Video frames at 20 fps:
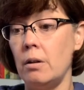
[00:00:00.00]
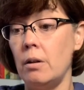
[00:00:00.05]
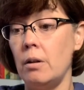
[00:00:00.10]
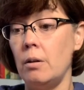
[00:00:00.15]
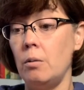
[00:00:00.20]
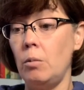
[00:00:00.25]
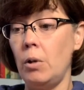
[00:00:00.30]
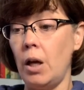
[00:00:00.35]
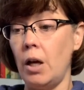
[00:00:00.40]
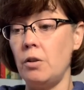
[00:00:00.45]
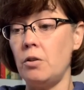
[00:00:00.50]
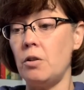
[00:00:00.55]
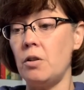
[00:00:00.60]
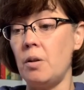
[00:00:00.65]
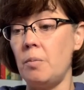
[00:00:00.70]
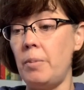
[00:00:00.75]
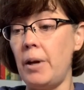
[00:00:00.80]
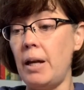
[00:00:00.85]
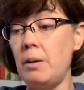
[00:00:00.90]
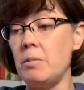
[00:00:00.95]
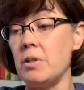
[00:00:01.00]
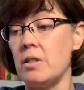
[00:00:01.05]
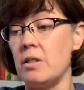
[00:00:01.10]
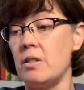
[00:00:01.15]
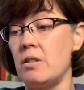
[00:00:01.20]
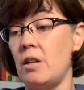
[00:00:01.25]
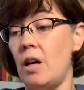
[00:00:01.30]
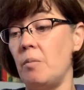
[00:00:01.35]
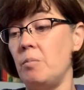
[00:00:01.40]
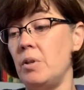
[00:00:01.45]
Well, under the bed, Mrs.
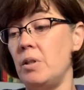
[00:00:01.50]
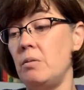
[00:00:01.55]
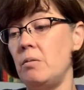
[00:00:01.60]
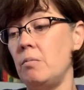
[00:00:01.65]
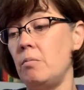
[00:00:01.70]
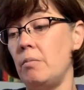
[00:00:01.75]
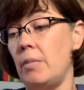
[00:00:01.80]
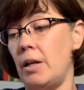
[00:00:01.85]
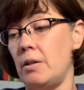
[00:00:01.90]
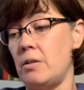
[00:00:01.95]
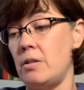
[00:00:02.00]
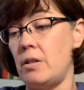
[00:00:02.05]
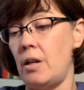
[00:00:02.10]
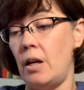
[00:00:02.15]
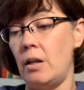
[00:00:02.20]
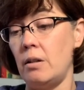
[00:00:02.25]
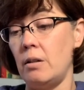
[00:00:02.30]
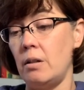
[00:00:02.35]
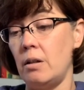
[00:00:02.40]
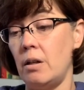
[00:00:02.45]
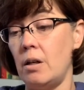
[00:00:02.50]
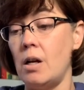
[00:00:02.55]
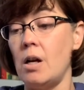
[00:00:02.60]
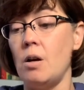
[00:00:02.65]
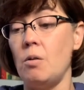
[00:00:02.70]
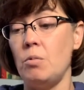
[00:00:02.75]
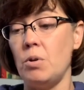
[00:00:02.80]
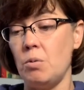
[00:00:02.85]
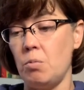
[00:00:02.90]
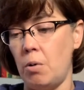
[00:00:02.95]
Tubman, Mouse said.
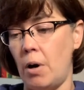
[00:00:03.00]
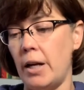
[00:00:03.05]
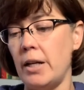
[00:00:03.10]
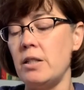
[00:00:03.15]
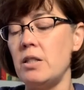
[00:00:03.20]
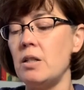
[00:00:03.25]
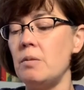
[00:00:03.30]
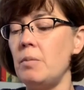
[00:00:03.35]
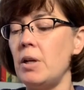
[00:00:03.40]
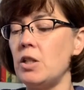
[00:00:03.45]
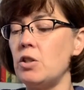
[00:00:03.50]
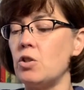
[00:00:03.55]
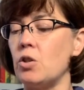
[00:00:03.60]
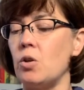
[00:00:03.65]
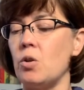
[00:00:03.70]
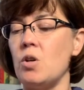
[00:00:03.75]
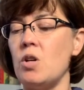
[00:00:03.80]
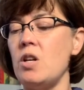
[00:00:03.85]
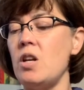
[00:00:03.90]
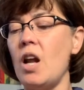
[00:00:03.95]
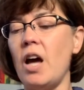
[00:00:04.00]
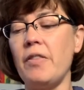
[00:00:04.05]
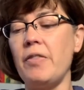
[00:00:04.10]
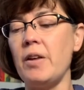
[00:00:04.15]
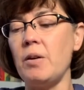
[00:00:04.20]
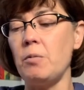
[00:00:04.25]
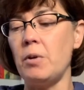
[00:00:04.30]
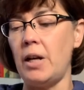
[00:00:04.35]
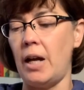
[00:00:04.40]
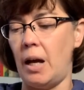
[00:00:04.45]
We wanted to make sure nothing
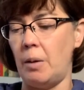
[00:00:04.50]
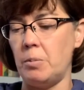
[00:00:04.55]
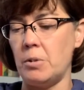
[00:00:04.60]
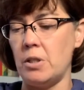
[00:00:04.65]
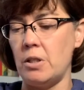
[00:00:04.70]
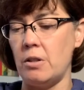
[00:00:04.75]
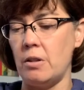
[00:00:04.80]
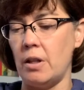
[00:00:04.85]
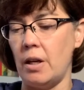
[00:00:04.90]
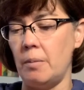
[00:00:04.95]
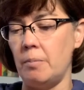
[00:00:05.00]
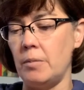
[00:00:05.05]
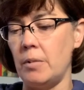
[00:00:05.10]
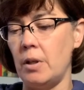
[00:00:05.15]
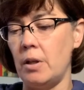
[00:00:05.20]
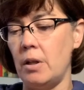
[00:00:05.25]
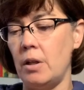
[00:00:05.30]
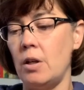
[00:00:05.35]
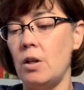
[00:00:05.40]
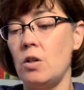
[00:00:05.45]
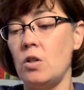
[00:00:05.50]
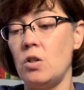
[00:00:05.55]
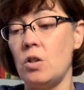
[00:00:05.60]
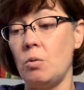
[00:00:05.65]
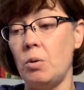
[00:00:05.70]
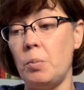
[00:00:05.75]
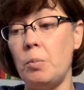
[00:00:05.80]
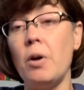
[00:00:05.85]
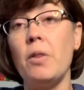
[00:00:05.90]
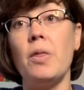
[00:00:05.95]
would happen to them, so we
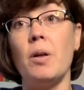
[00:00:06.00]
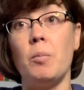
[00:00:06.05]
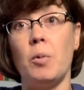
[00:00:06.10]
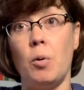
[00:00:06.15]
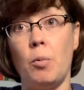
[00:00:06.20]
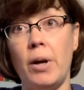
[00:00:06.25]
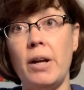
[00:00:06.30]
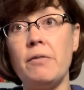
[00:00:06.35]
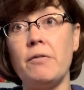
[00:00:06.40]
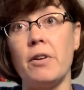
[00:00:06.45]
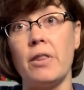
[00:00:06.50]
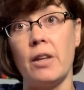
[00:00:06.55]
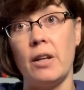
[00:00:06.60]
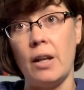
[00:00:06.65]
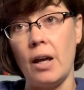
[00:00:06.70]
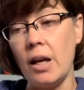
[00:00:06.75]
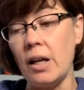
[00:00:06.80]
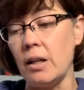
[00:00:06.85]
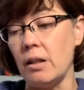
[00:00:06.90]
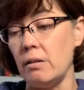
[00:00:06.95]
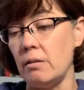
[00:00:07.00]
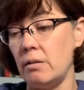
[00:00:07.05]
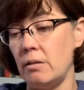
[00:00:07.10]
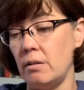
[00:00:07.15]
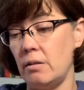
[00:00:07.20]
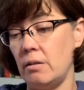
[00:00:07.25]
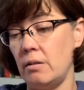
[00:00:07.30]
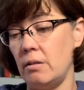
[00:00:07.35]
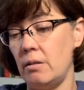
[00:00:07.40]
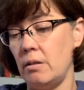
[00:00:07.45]
put them away for the night.
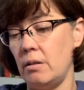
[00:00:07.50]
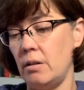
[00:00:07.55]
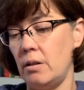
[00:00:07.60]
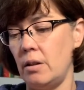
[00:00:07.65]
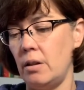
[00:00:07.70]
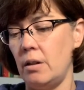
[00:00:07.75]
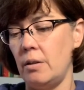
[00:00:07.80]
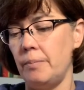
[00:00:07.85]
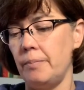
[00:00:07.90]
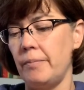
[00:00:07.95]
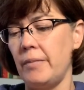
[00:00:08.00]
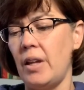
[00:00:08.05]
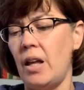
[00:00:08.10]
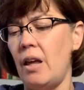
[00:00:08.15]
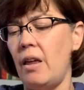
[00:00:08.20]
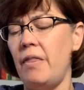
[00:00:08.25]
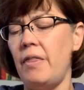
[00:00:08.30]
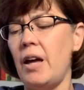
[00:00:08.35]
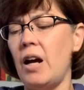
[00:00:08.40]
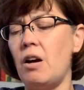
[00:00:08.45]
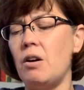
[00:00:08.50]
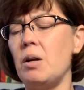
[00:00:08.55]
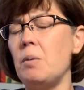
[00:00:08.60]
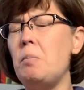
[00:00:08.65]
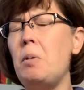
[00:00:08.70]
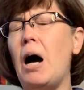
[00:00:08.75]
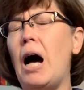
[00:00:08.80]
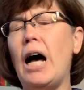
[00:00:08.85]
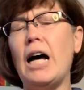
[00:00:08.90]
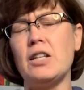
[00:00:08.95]
They are
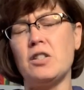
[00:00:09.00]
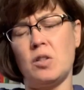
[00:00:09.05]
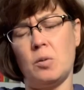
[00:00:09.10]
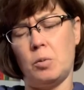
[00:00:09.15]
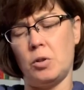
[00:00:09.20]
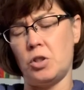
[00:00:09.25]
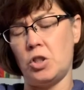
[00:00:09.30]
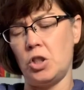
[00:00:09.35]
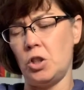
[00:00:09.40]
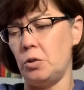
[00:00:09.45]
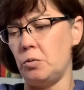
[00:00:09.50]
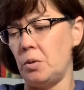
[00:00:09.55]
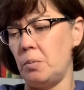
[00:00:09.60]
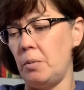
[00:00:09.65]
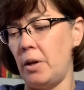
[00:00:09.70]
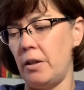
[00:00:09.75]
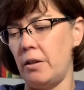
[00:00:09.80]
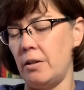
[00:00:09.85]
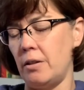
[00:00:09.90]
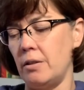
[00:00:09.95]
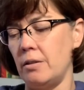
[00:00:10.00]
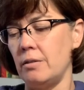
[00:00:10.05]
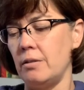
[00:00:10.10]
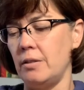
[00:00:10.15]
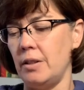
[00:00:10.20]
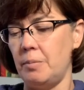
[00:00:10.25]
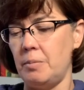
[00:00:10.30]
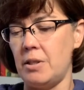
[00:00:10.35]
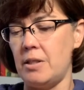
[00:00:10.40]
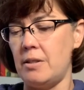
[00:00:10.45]
impossible children, Mother,
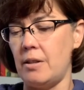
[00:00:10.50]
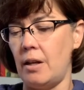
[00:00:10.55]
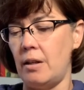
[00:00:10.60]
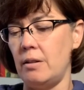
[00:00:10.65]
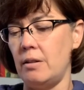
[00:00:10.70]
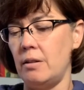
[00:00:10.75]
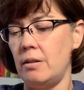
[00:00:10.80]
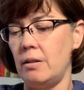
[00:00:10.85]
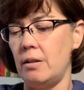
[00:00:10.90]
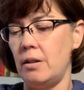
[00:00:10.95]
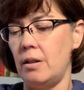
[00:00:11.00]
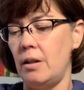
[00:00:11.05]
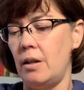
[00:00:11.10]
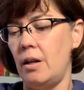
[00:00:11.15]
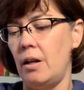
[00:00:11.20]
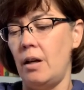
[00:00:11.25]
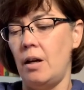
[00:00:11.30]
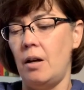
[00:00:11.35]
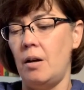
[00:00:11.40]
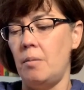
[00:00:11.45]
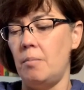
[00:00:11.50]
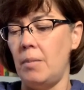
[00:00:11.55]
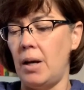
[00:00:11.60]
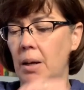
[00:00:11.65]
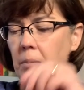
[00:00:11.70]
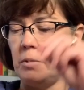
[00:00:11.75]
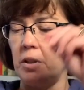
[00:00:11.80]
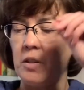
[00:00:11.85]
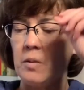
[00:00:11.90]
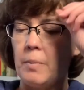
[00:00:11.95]
Libby said.
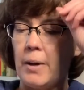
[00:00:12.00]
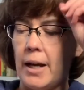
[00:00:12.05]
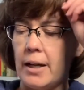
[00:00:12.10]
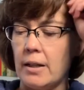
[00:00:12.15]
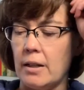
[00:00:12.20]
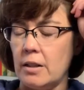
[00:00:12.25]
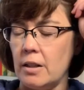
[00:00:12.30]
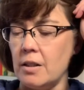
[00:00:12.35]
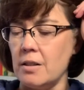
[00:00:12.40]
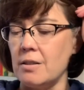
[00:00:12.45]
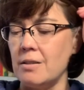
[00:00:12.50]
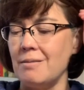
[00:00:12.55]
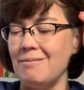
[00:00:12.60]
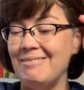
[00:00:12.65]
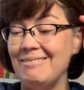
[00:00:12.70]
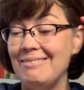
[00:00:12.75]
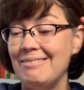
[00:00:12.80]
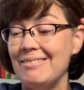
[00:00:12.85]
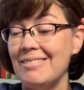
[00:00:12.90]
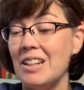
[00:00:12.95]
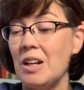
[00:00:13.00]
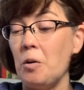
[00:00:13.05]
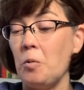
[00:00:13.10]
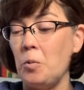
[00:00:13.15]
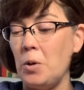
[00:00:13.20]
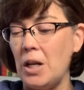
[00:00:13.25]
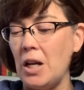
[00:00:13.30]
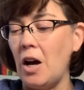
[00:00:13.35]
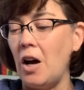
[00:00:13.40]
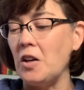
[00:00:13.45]
Mom looked back at us.
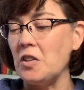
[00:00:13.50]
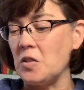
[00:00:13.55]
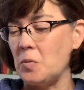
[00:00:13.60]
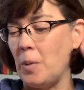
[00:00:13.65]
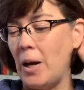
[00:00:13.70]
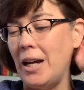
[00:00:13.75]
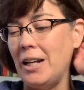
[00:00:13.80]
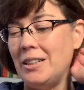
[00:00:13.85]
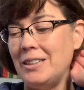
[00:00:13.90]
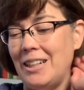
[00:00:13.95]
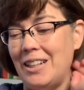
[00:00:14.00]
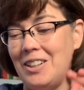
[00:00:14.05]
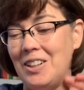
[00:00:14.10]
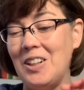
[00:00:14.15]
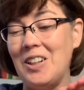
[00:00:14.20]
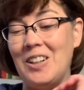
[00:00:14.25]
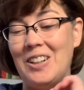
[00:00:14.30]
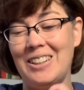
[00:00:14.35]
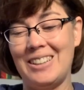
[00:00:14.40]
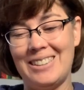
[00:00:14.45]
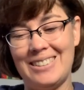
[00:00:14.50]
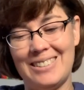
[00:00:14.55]
We all smiled at her.